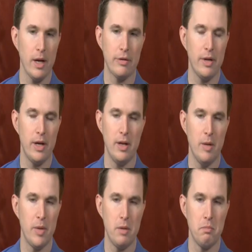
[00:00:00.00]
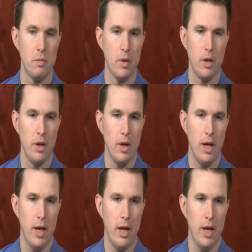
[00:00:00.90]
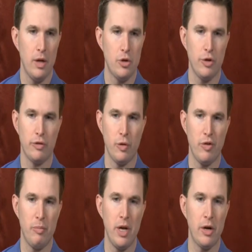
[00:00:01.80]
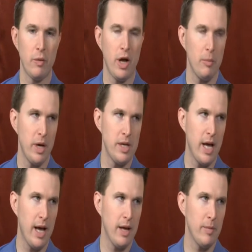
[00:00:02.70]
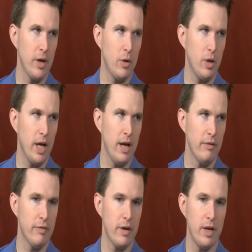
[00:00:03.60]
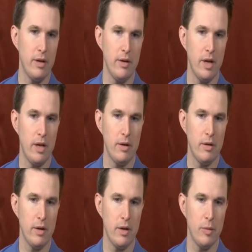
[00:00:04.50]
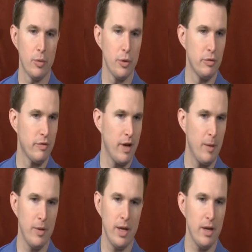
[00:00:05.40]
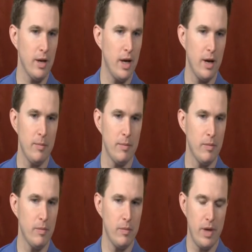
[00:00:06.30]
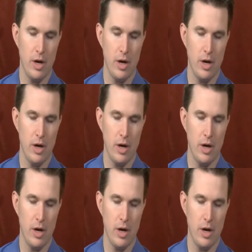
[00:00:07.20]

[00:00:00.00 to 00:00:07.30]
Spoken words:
I said, just sort of being around my dad my whole life, and the Bruce family, they